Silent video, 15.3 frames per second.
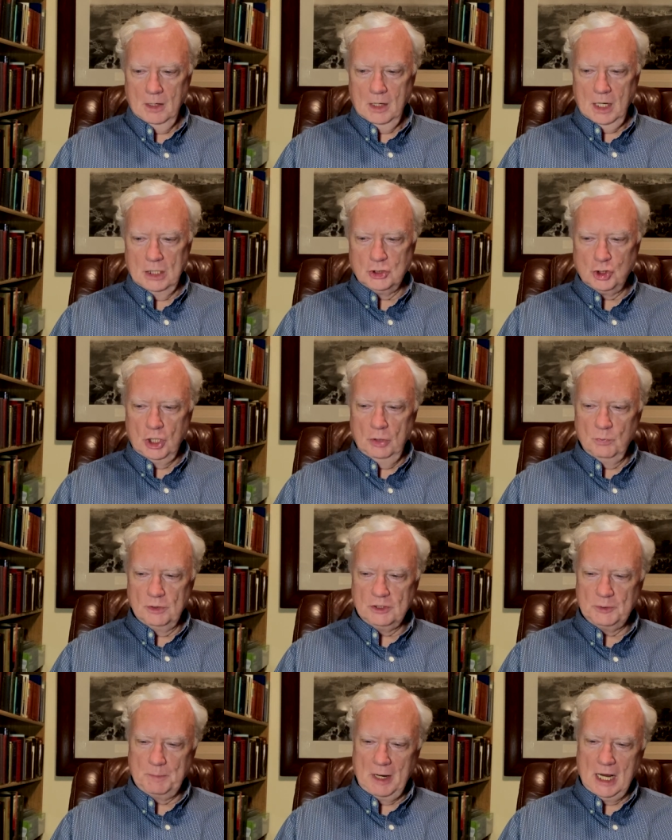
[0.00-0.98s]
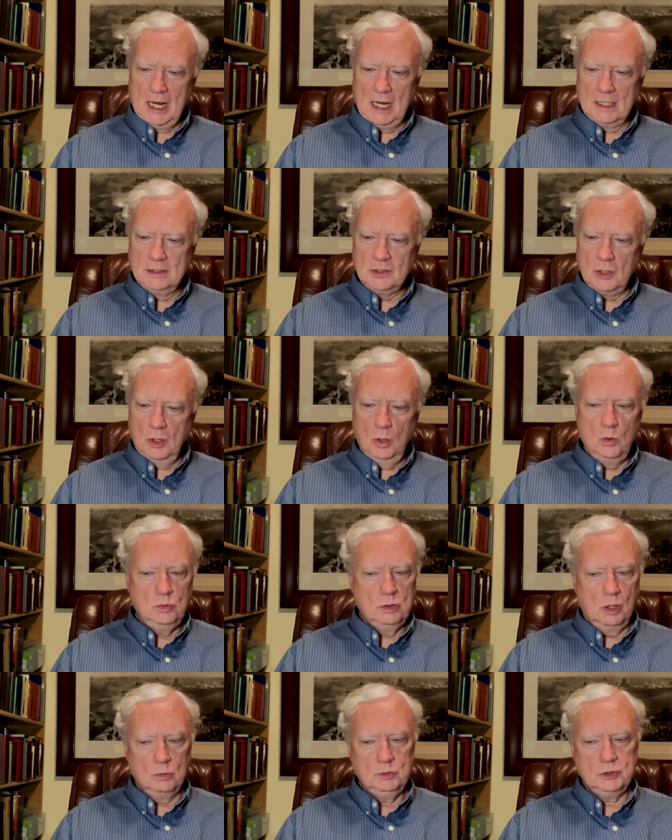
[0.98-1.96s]
And she responds, Oh,
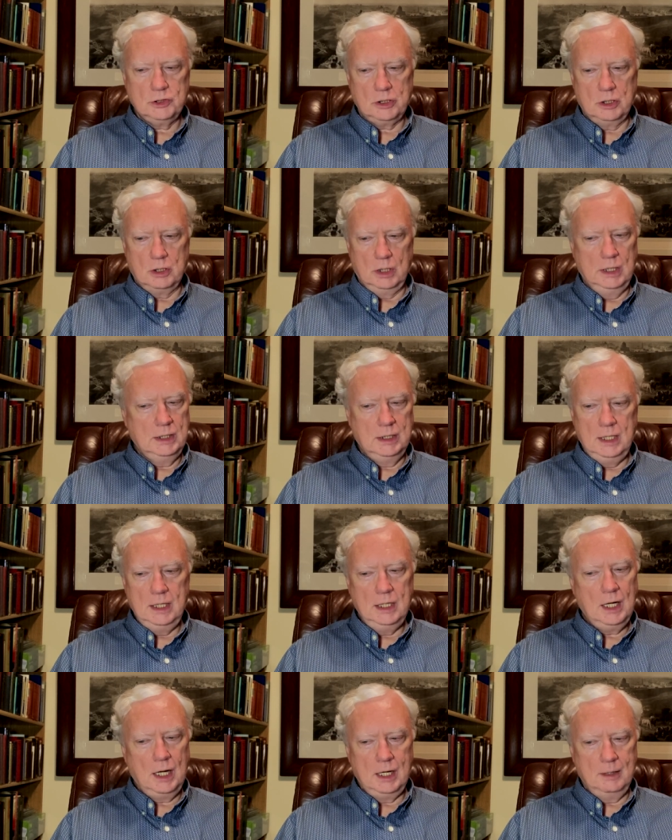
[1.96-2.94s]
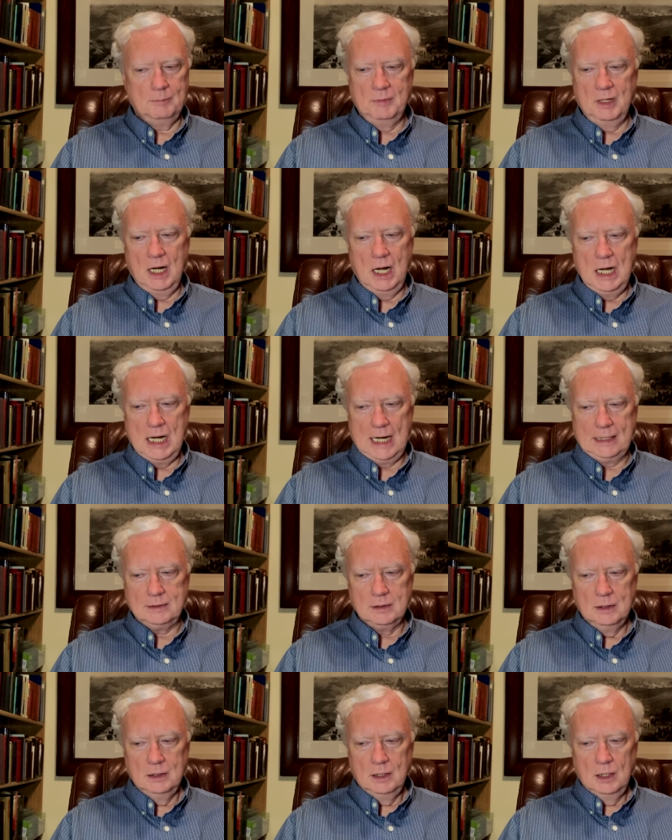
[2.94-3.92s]
no, sir, indeed I am not.
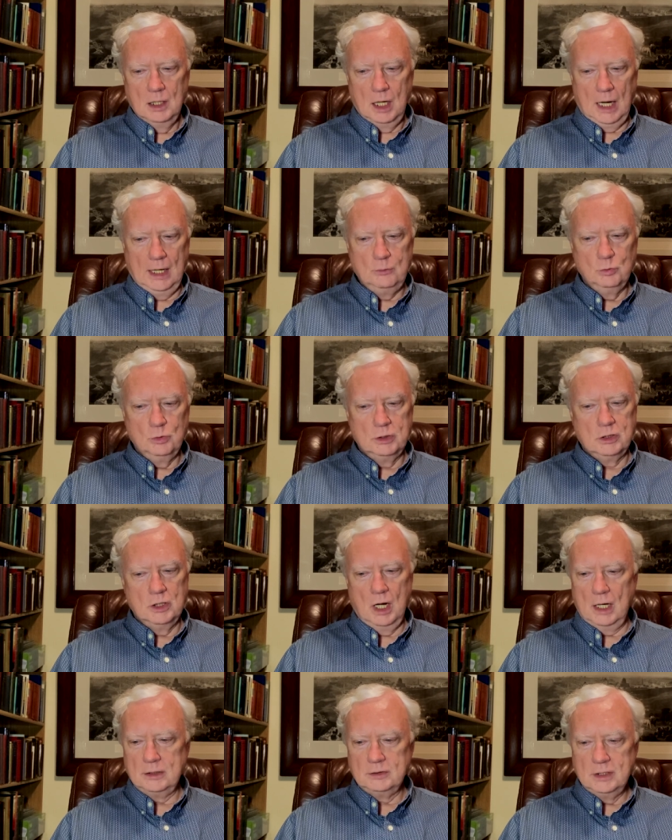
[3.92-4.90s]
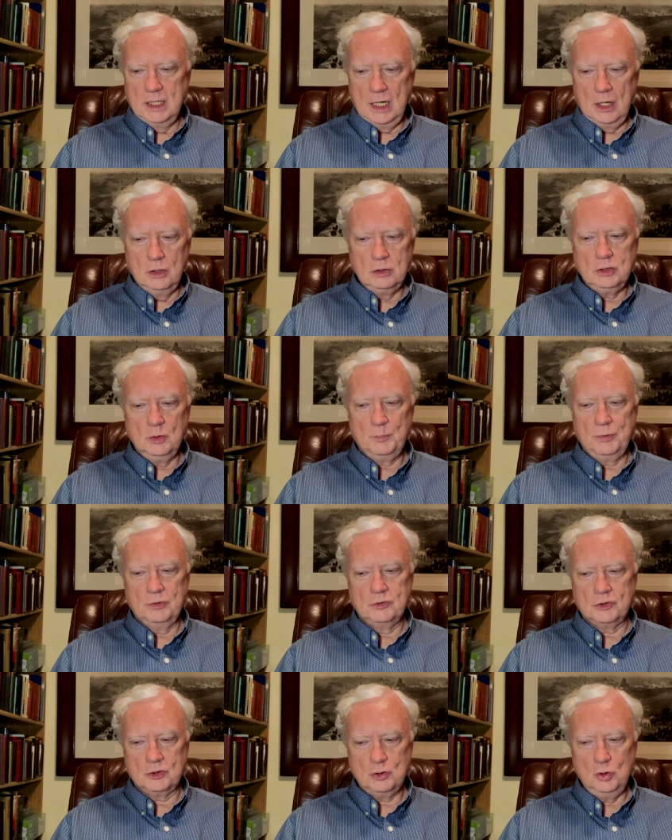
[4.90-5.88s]
I would not dare to
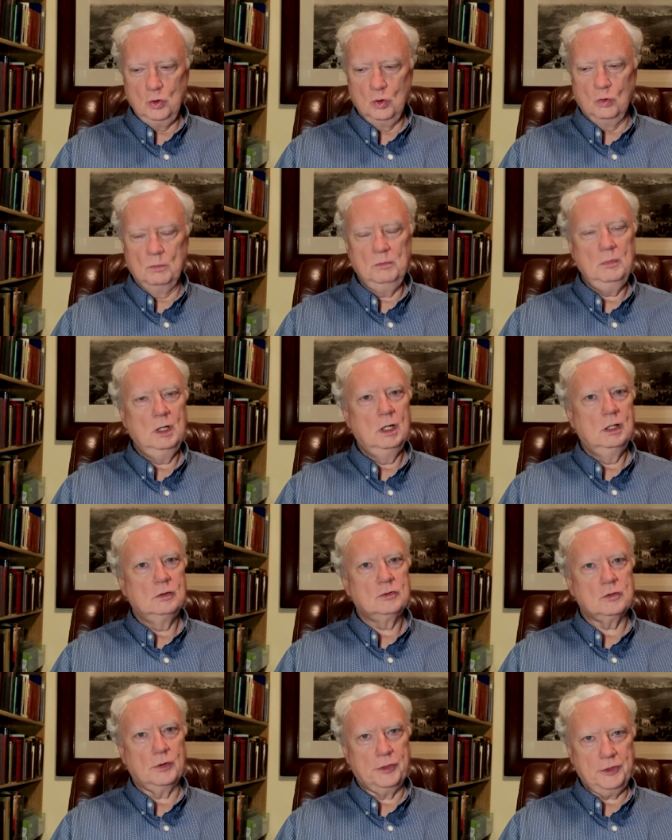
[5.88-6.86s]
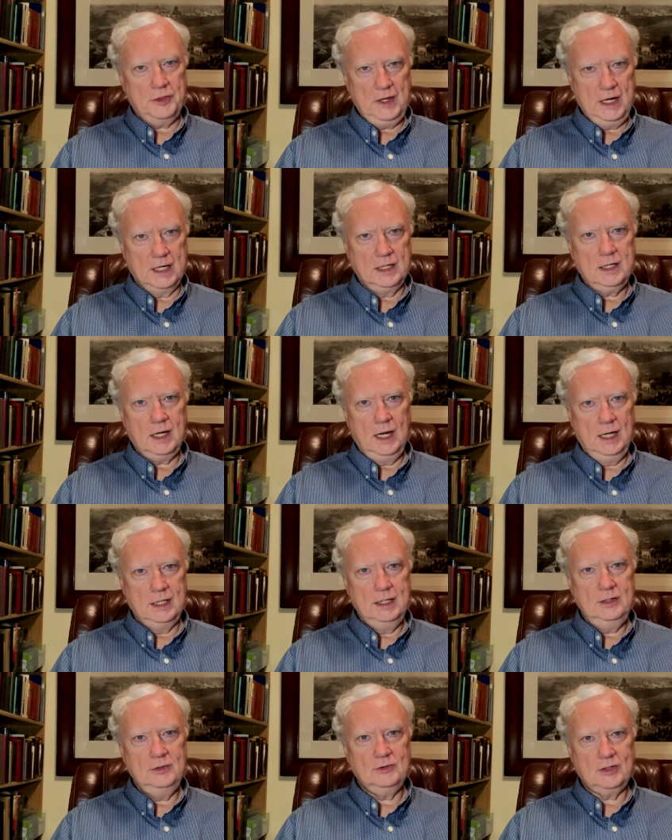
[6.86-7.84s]
presume to think
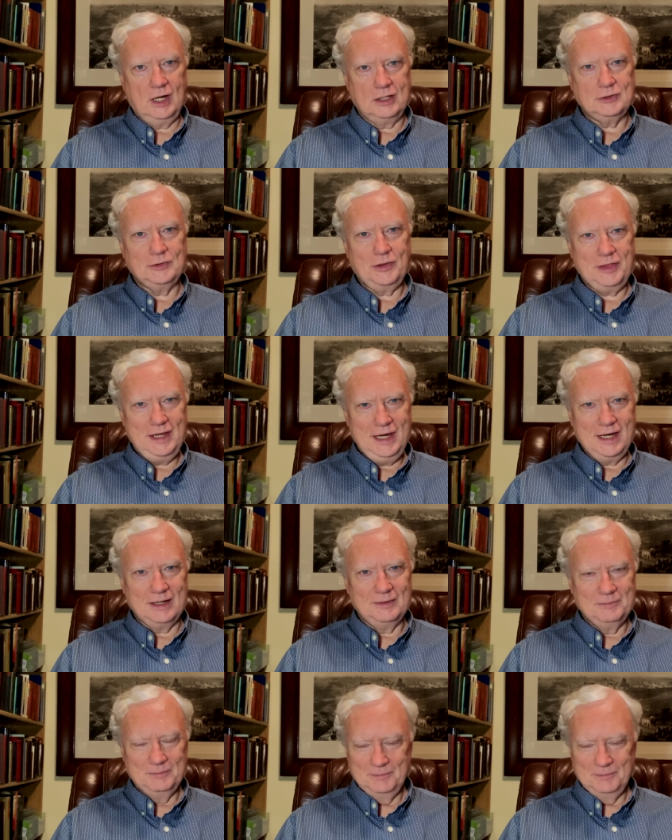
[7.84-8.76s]
any such thing.